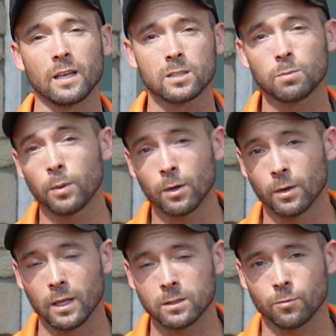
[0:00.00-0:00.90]

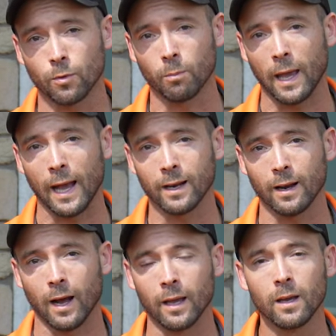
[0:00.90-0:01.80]
experience from Kat
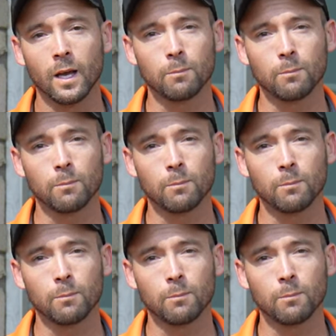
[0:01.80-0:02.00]
and I,